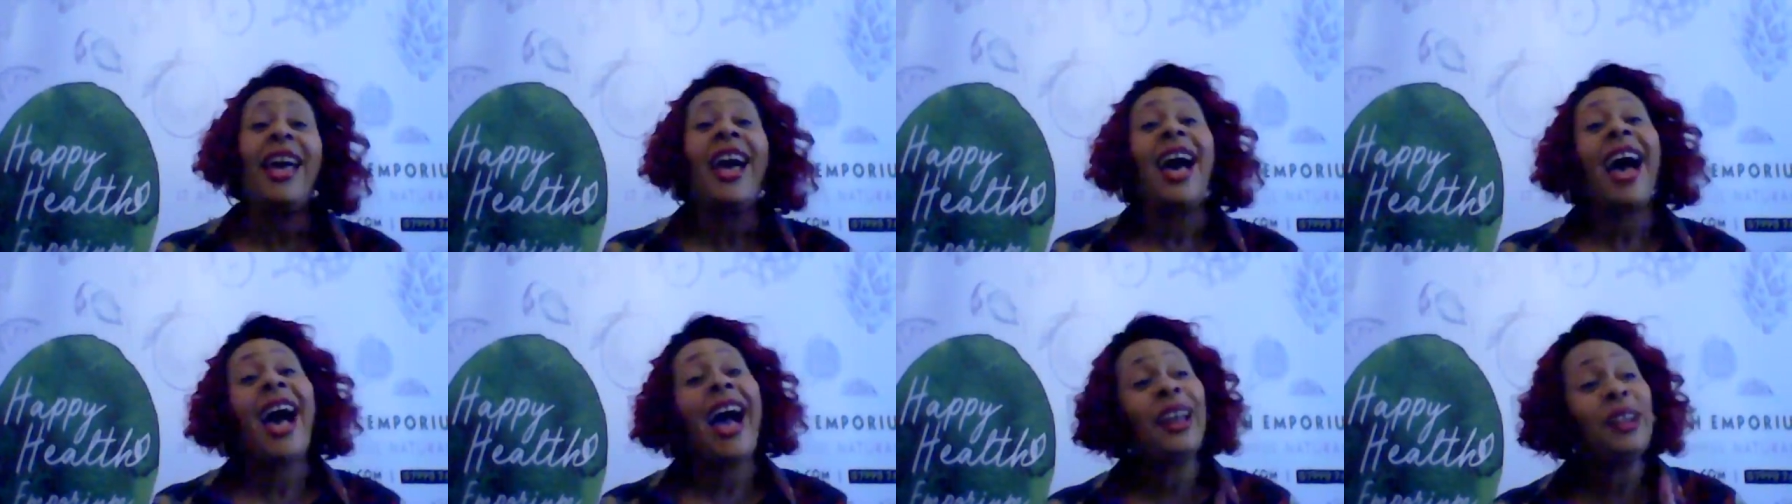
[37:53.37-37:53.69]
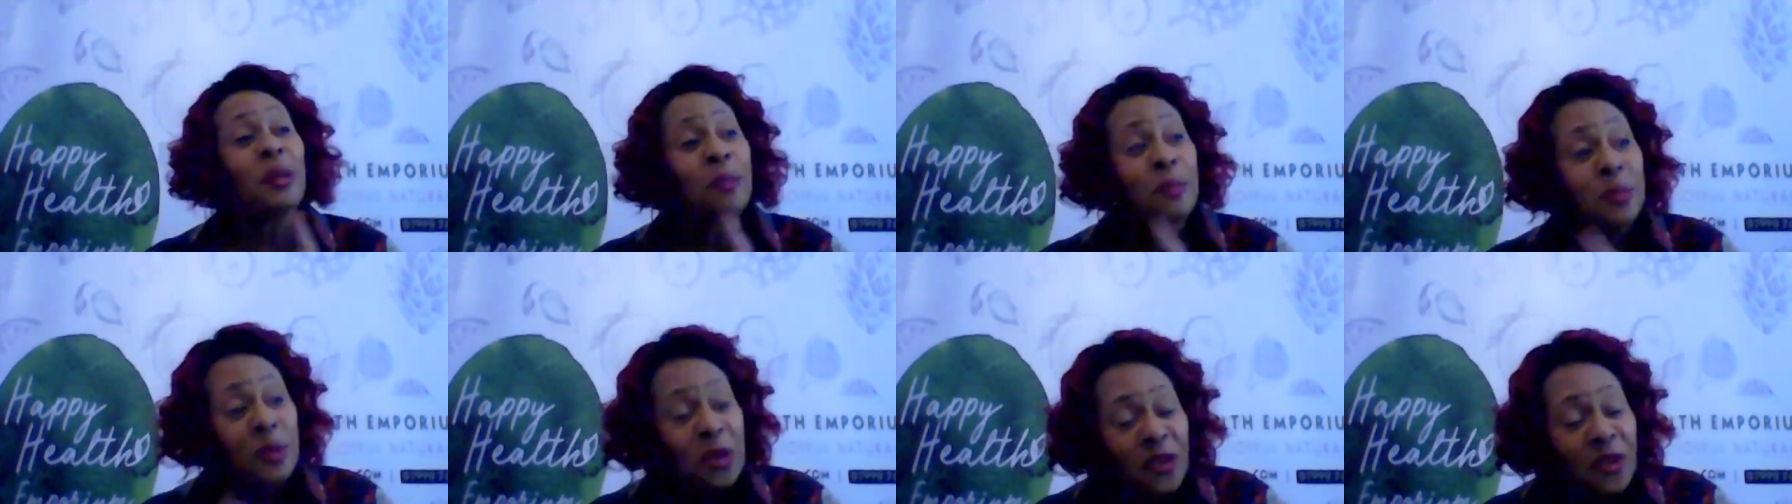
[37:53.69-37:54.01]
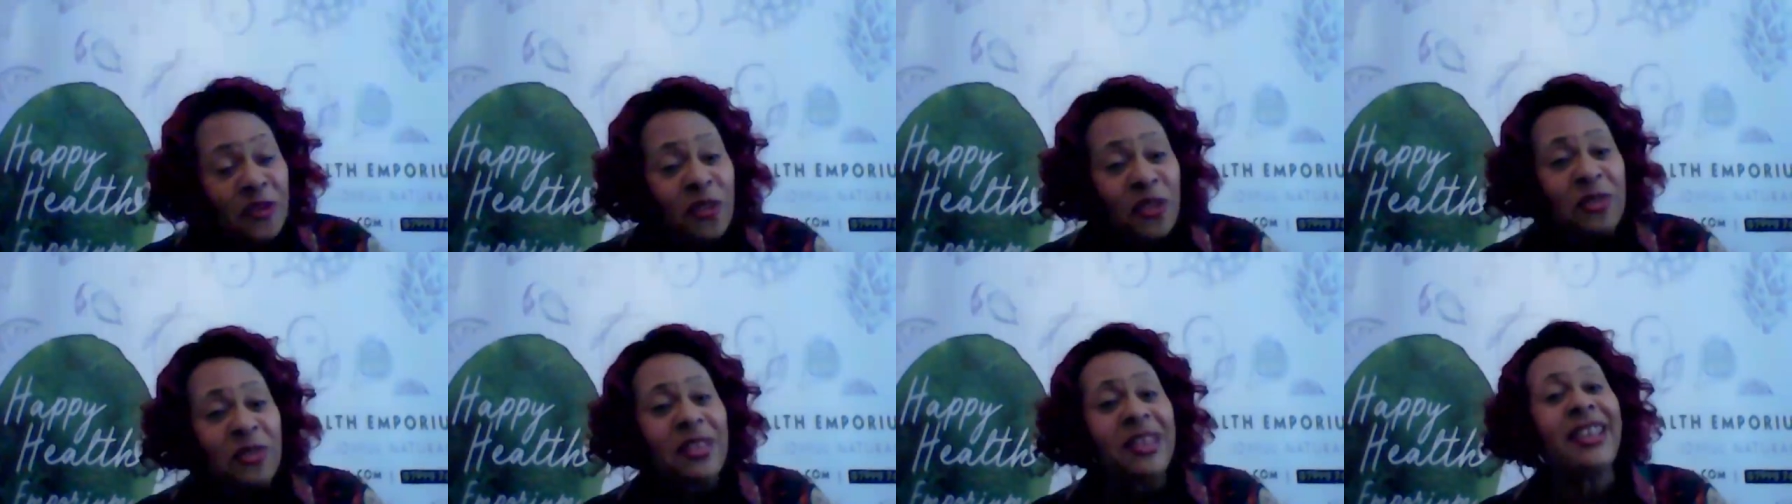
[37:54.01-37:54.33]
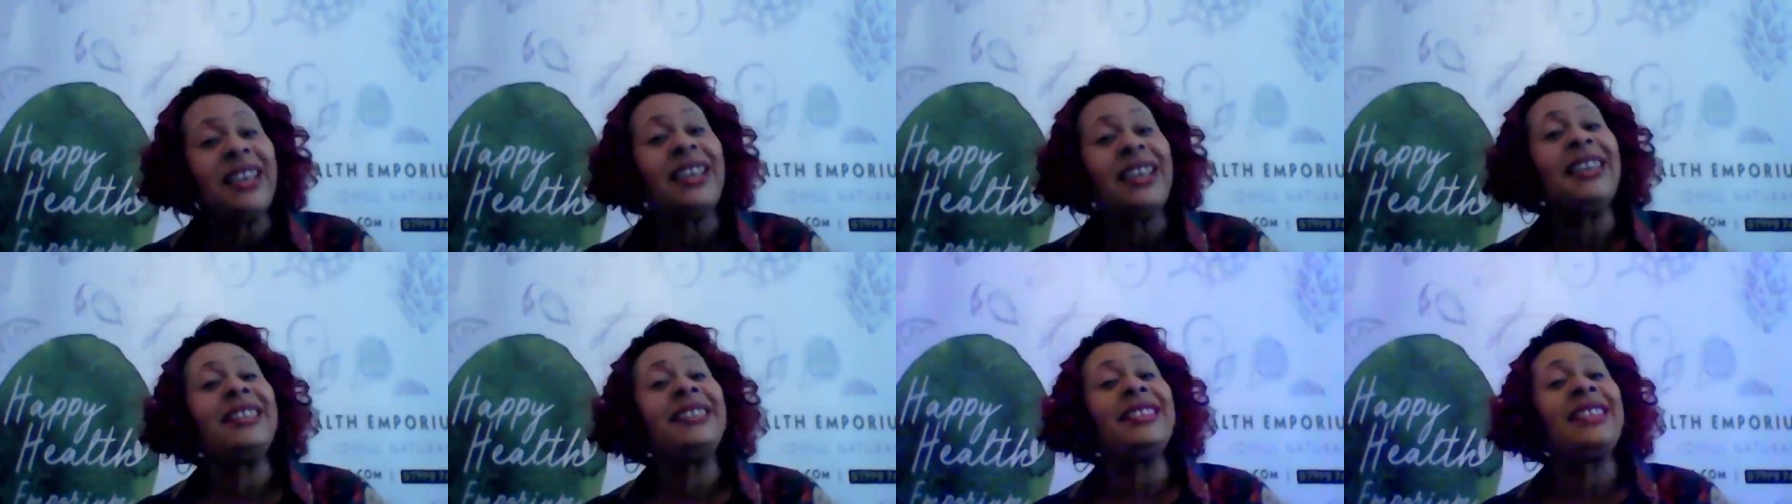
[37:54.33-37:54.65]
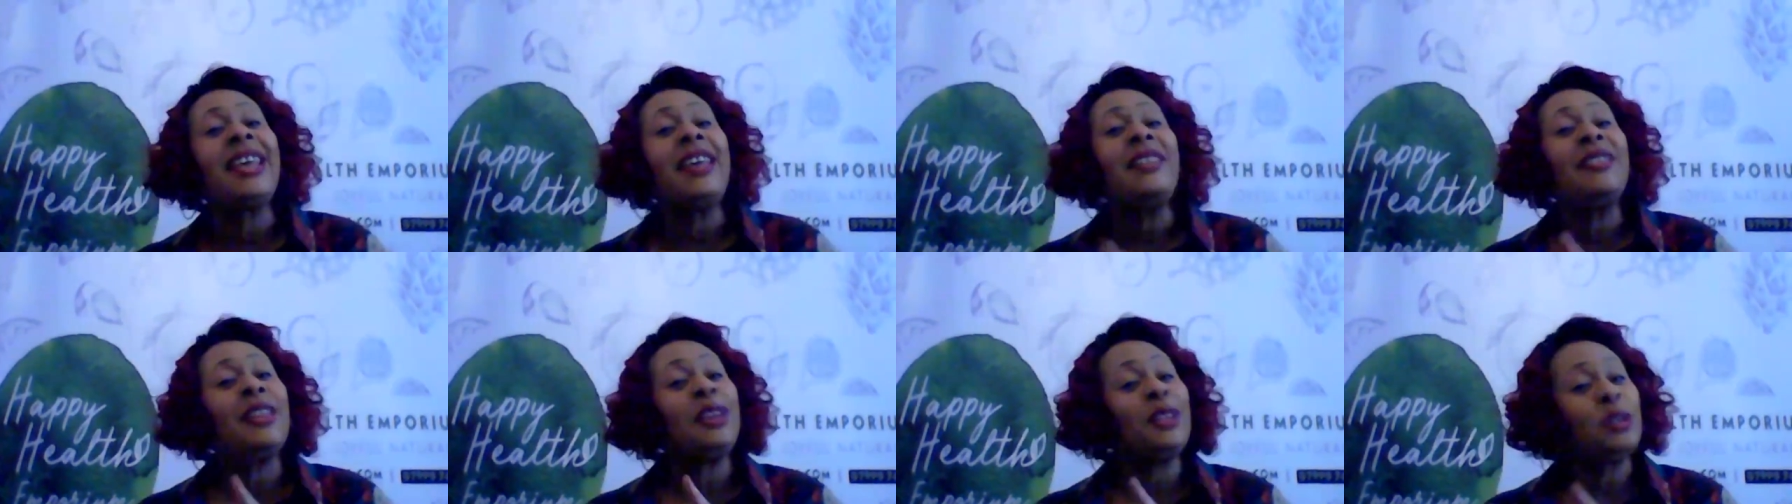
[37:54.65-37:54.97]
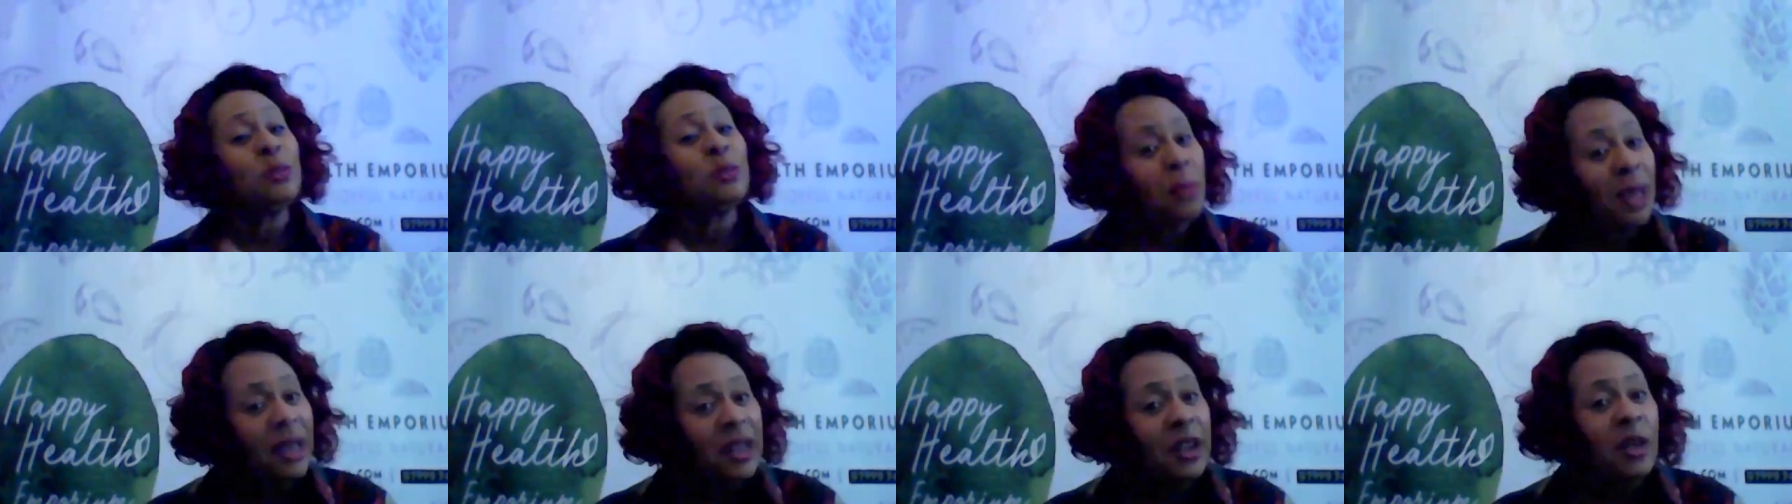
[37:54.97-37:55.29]
And the beautiful thing is, there's
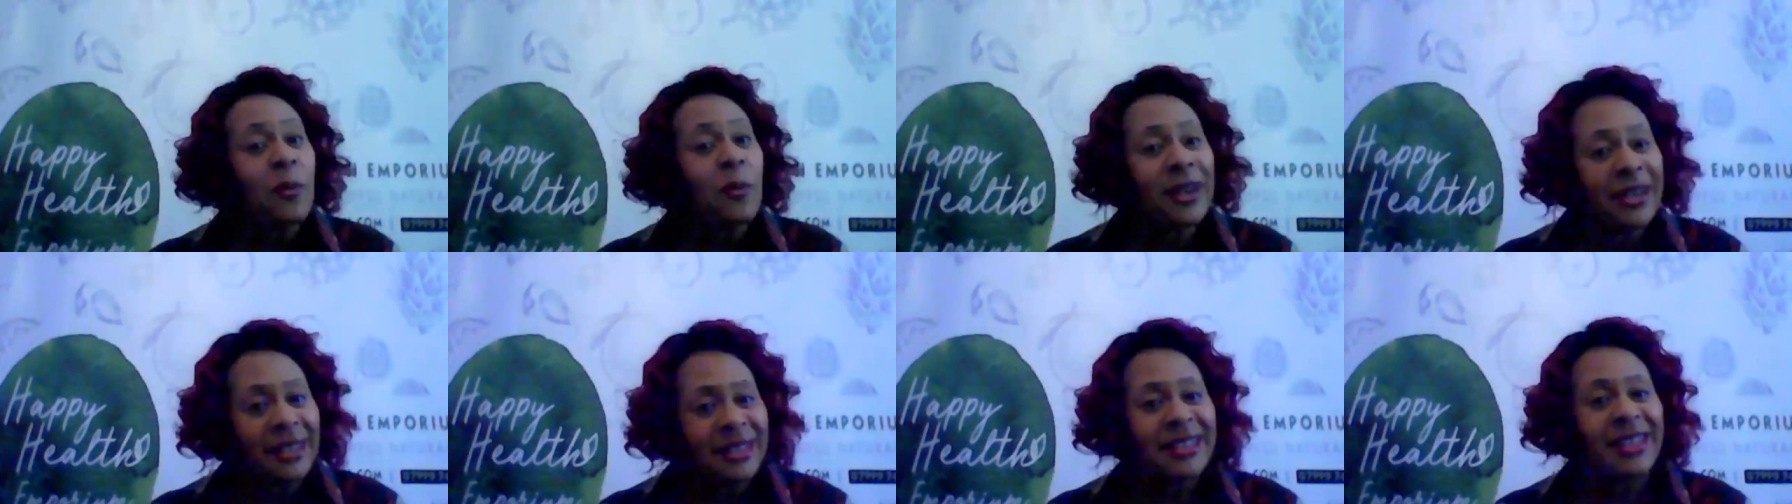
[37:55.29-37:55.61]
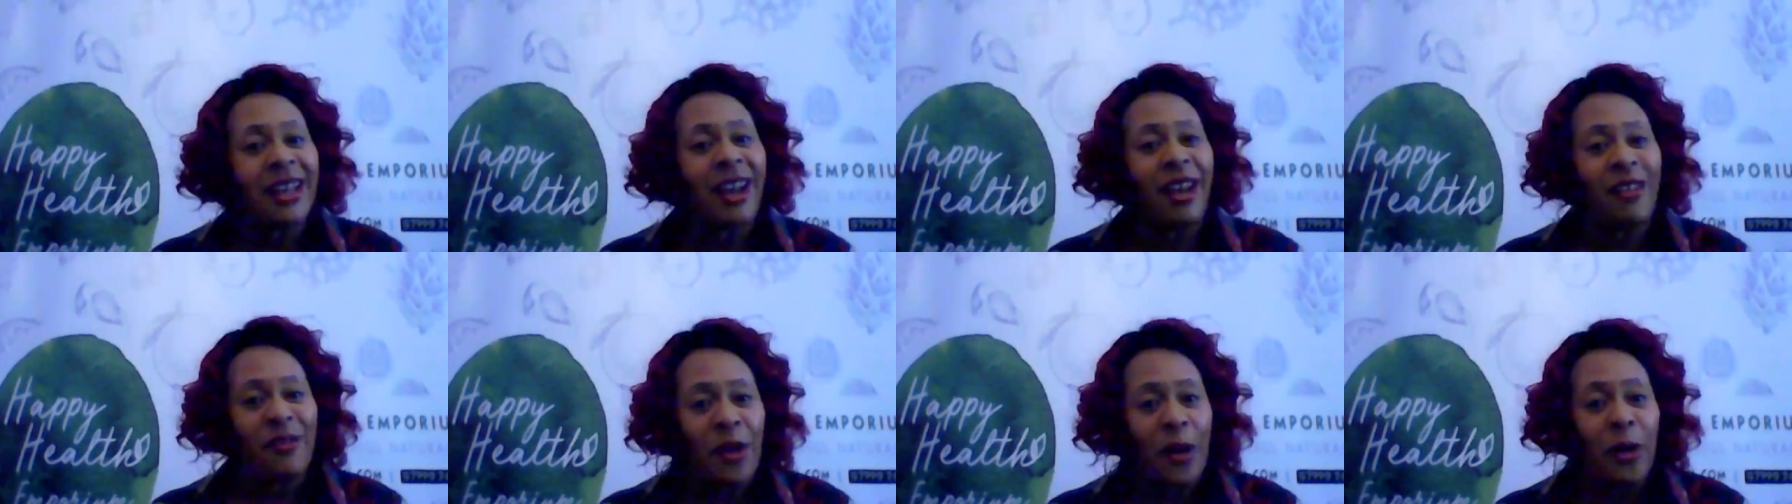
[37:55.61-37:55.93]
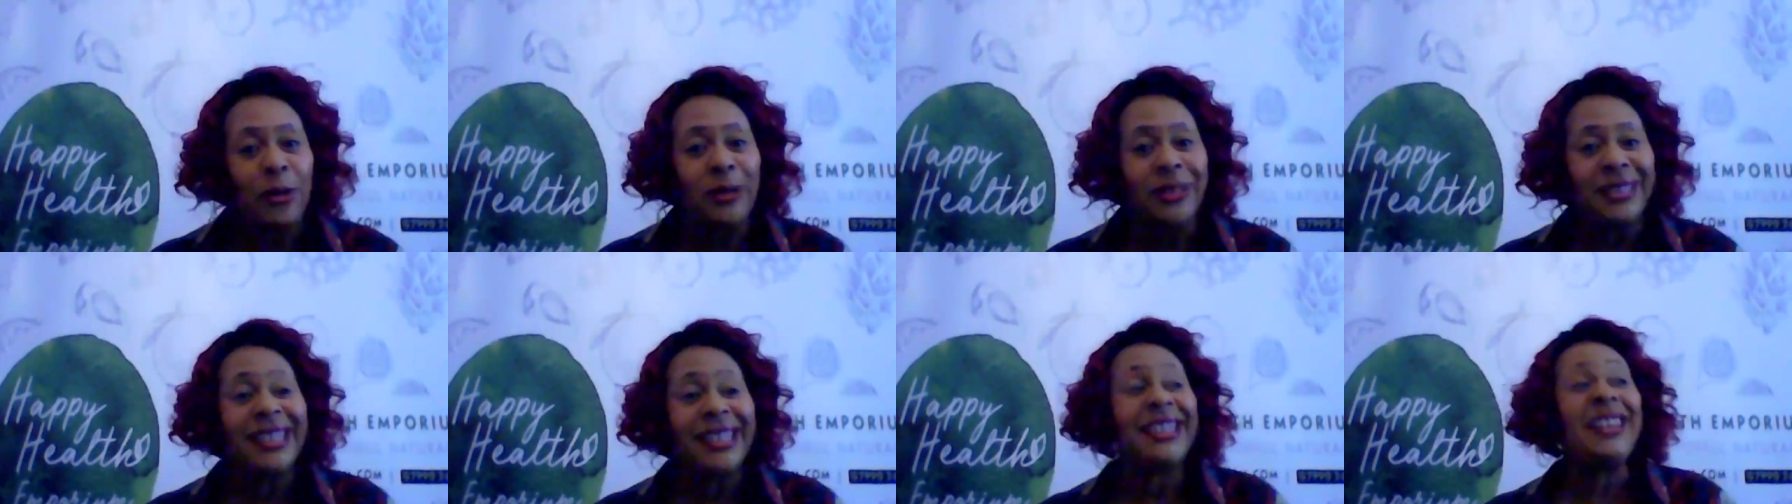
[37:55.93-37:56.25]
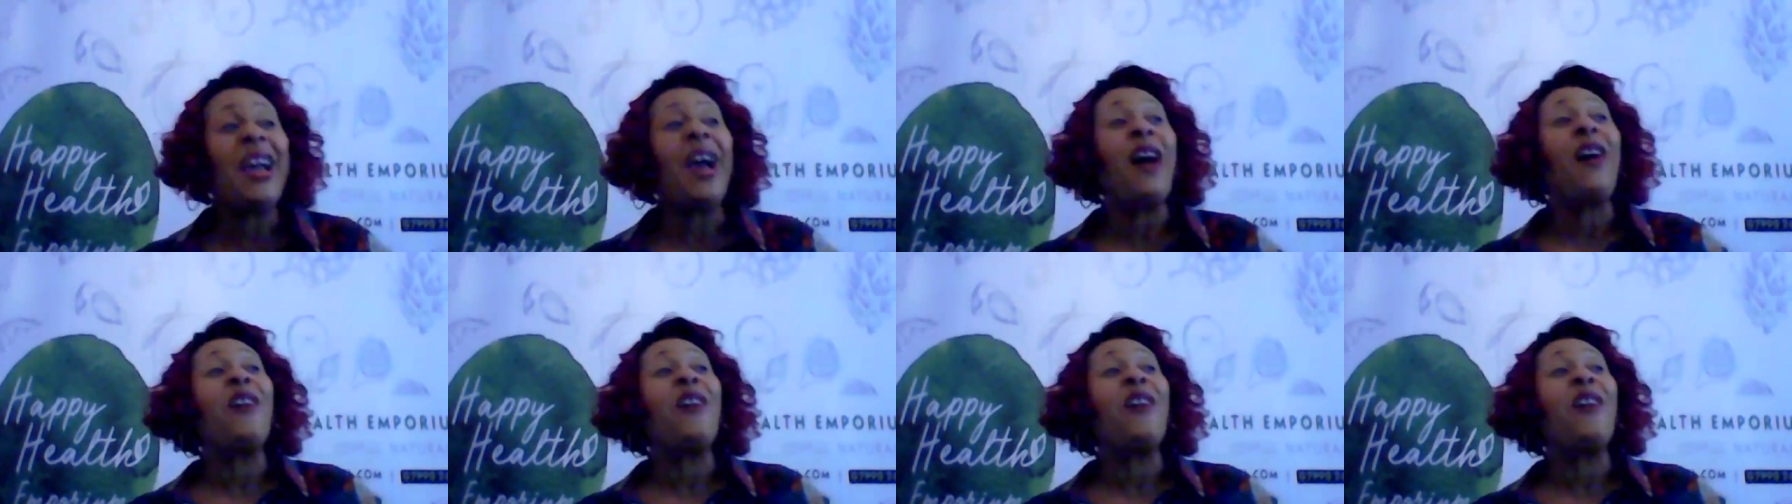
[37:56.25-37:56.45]
many weddings that I've hosted